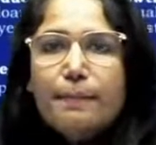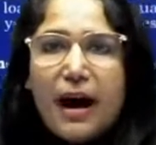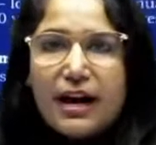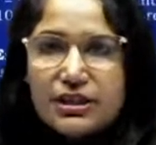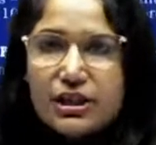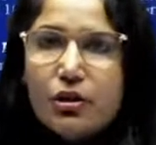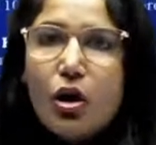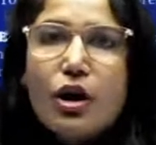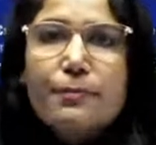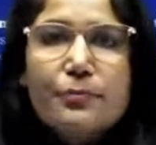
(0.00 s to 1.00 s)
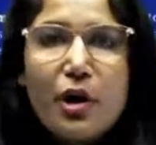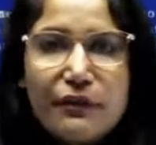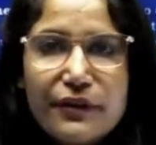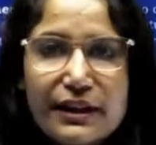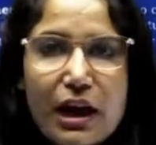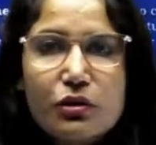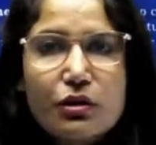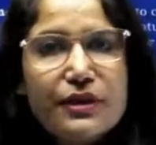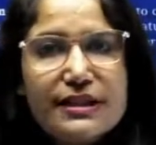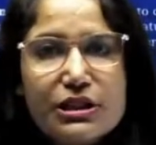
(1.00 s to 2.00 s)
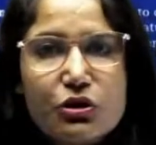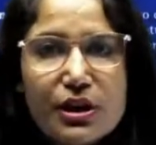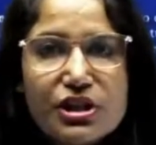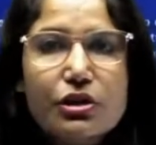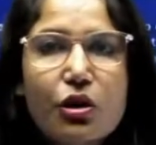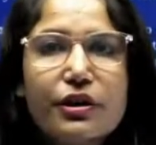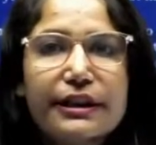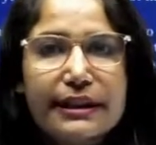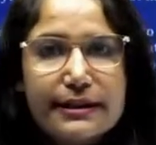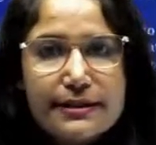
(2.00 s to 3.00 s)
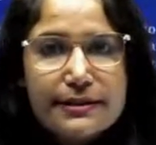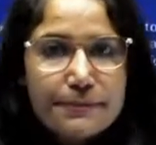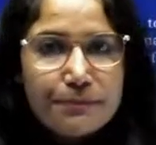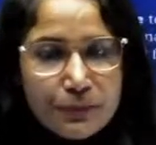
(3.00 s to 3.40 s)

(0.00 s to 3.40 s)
margin or profit out of the situation or returns.